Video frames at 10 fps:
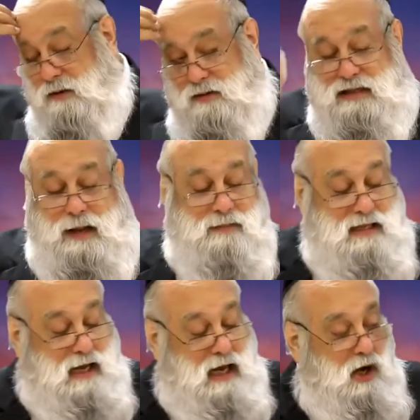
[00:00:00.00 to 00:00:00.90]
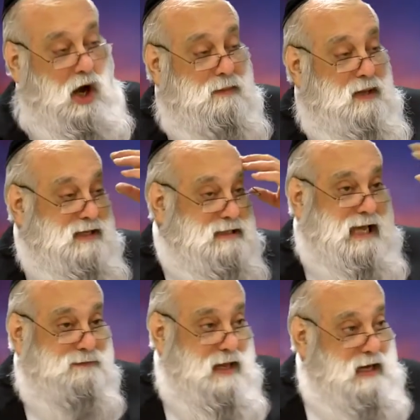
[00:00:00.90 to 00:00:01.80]
There were Tamid HaChachomim and
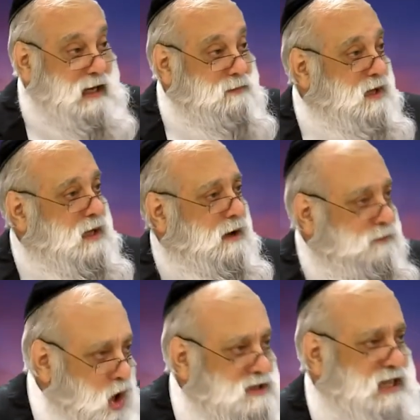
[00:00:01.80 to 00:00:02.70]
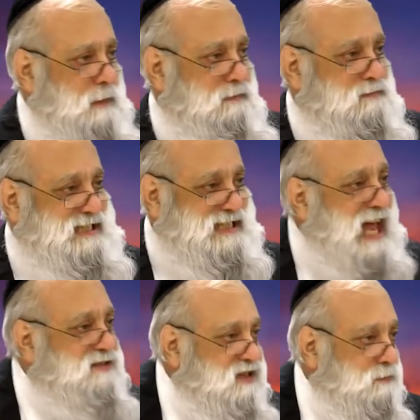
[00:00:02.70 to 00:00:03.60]
Tzadikim. Of course they
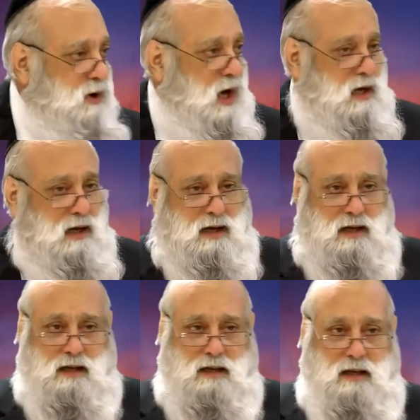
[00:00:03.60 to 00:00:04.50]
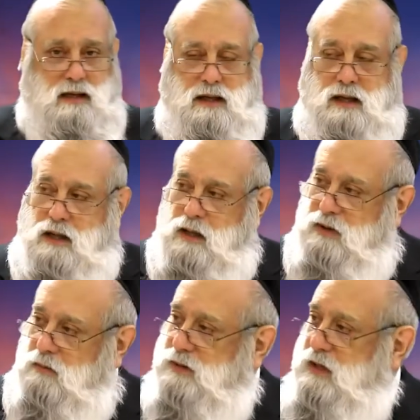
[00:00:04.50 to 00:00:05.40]
said the bracha.
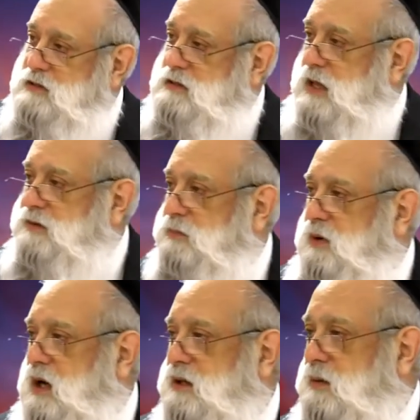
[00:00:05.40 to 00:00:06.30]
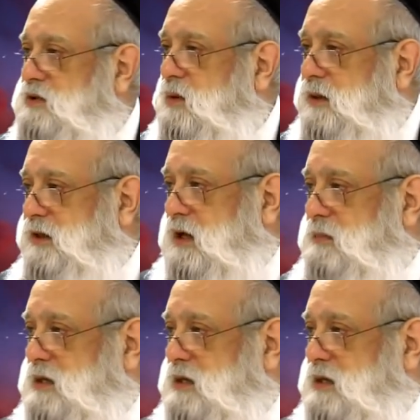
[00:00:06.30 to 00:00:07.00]
But when they said the bracha, there was one thing